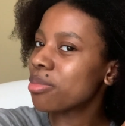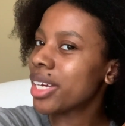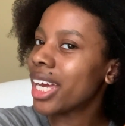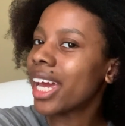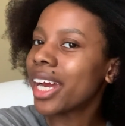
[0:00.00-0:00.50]

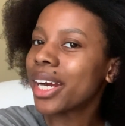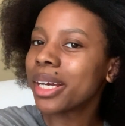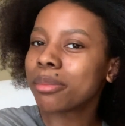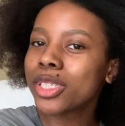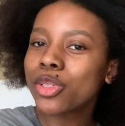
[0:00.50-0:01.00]
my hair
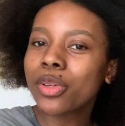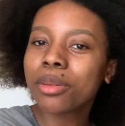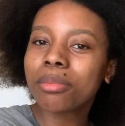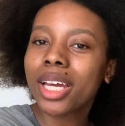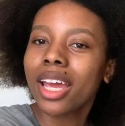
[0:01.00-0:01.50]
in
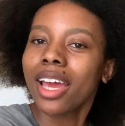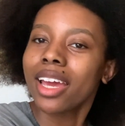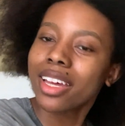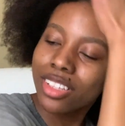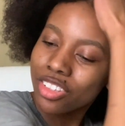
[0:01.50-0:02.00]
between my
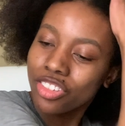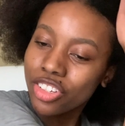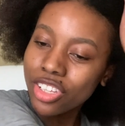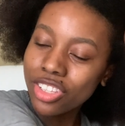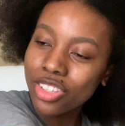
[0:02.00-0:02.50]
hands
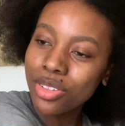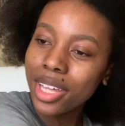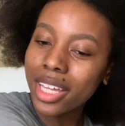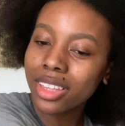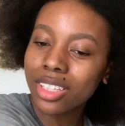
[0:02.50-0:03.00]
just so
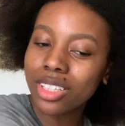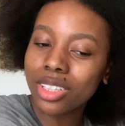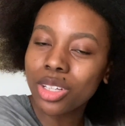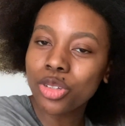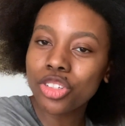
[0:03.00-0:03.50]
that the
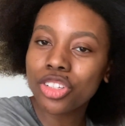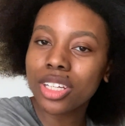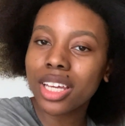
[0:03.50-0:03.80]
lotion